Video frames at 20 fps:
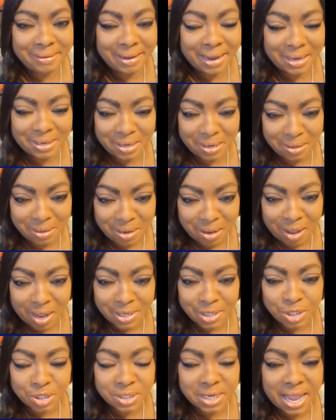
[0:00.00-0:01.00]
And a
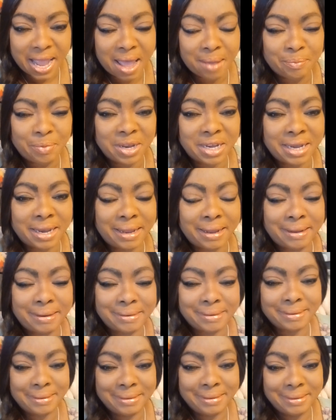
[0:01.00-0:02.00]
lot is happening.
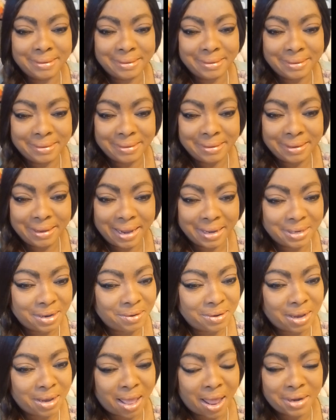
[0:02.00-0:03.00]
And a
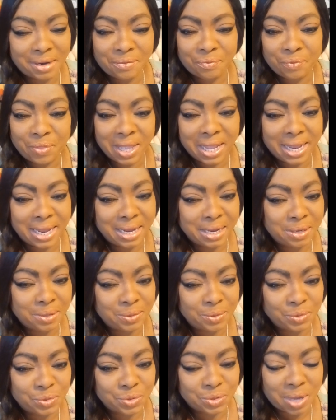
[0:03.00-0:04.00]
lot of things
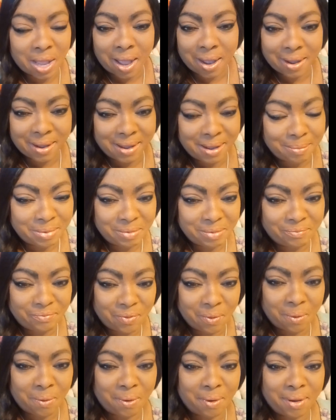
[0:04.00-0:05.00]
are coming
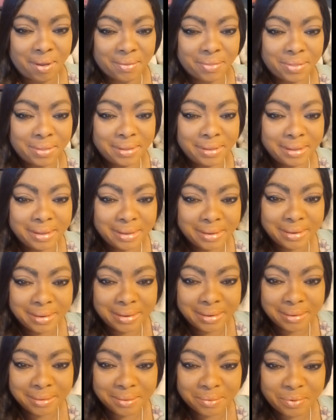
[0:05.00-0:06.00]
forth
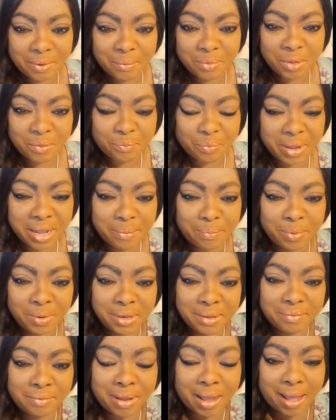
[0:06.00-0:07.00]
from the
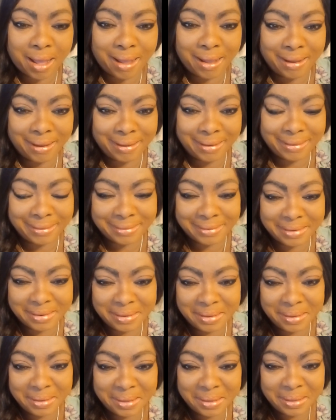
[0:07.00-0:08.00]
people of God.
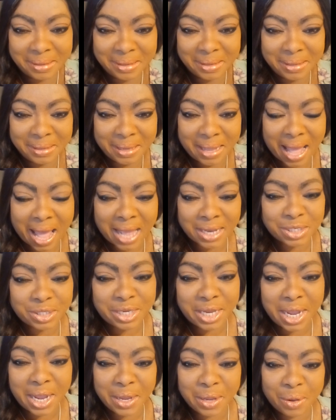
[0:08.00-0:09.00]
I
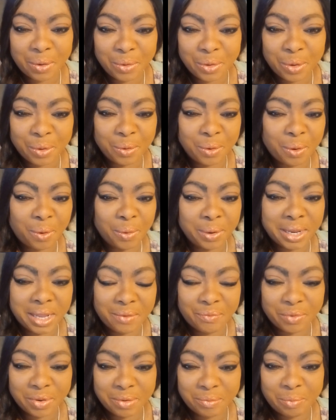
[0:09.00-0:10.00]
tell you, you're going to
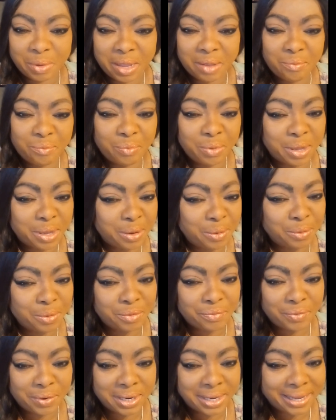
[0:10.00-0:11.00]
even be
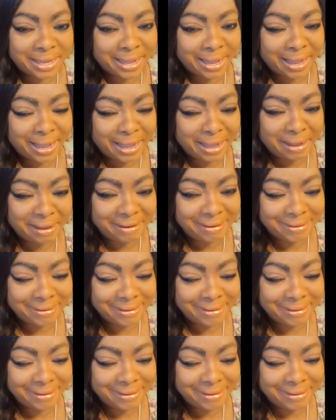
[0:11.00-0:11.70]
beautiful again.